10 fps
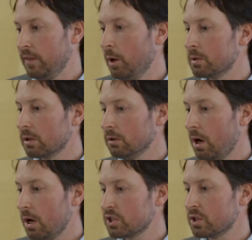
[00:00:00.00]
There was a
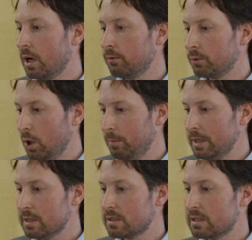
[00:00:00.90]
loss of Roman